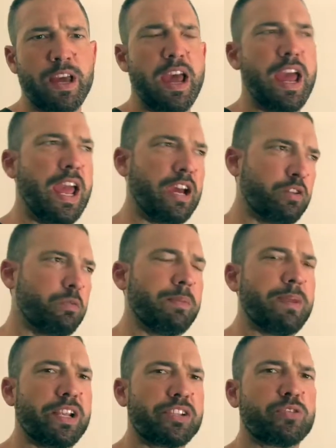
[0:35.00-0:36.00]
How do we
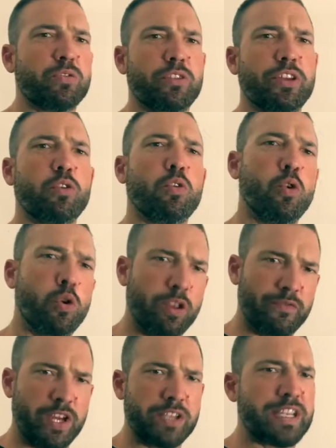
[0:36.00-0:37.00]
make sure that all
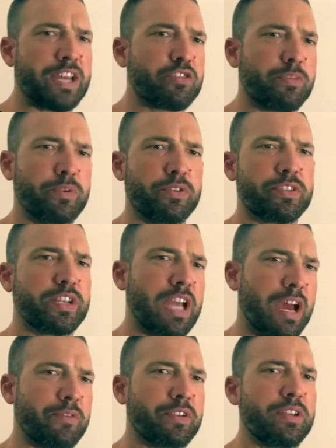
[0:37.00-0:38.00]
of those attributes are
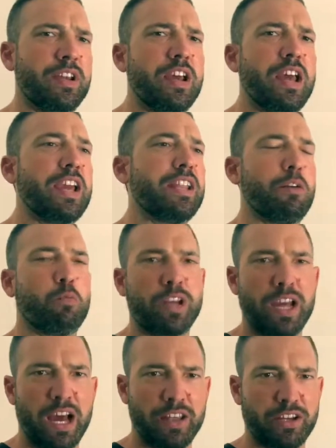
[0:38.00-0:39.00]
covered and that we
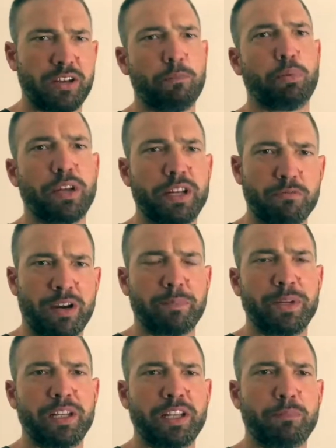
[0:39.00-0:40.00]
are the complete
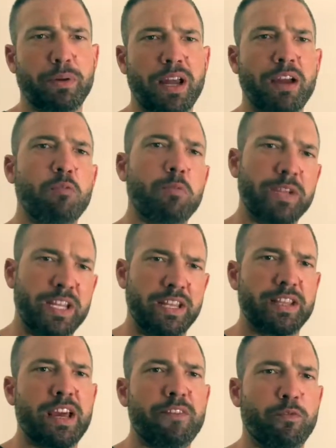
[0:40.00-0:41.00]
rugby league player when we
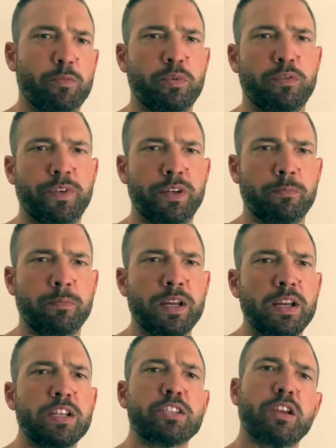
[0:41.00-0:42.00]
hit that football field?
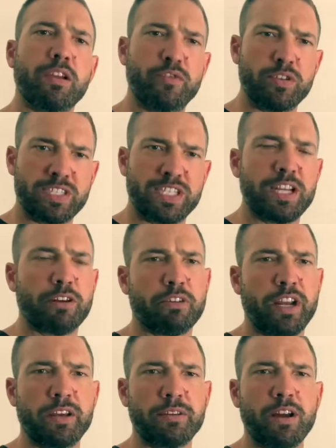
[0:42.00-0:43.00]
So if you stick
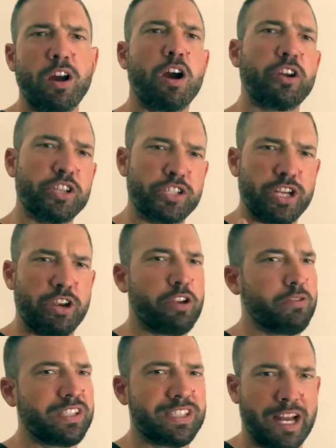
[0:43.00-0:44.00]
around, I'm going to show
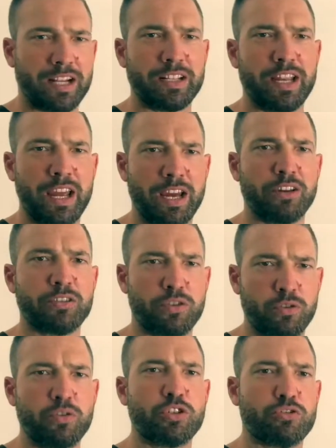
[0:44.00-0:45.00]
you exactly how
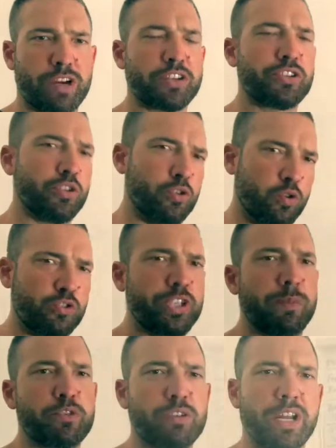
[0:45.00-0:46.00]
to structure your
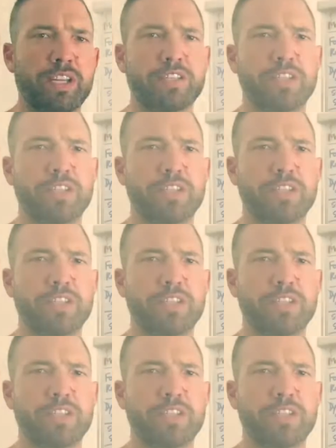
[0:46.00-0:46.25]
gym training